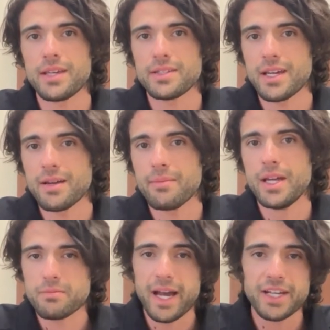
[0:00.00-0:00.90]
exam.
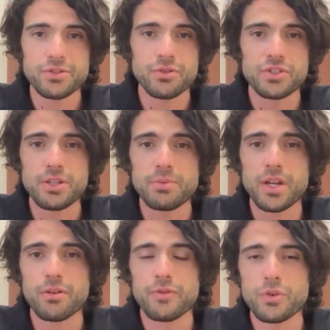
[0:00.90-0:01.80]
Maxwell's
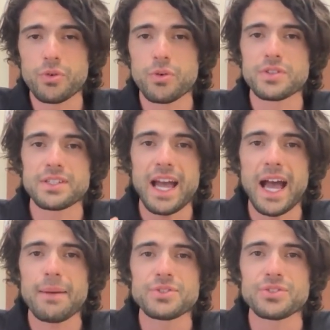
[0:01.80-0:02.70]
CPA review course
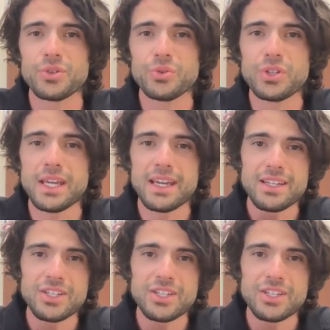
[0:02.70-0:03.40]
absolutely